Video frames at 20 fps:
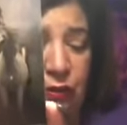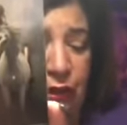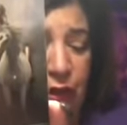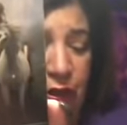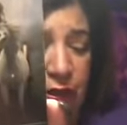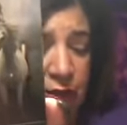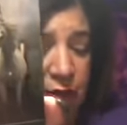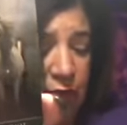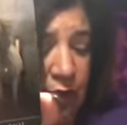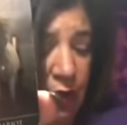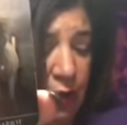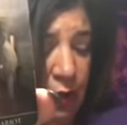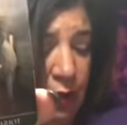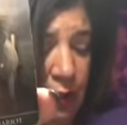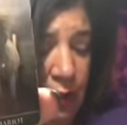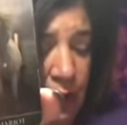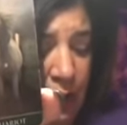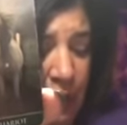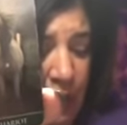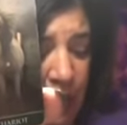okay? Because
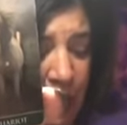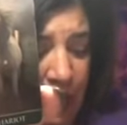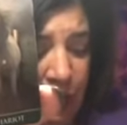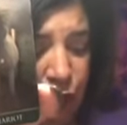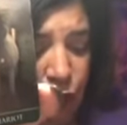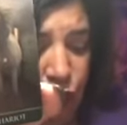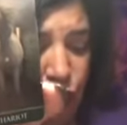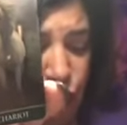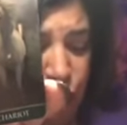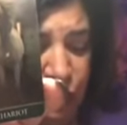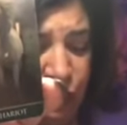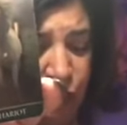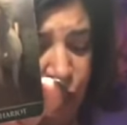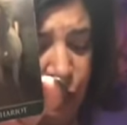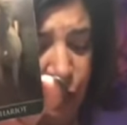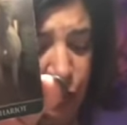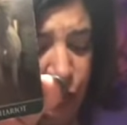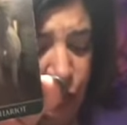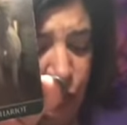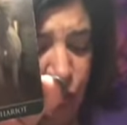uh, and to trust
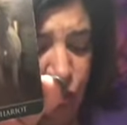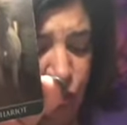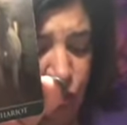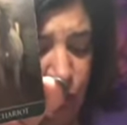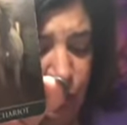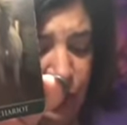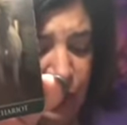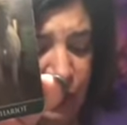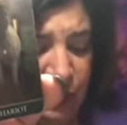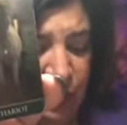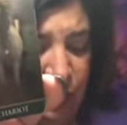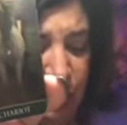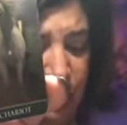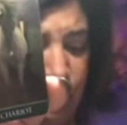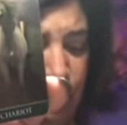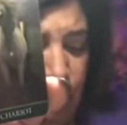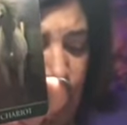your intuition, because some of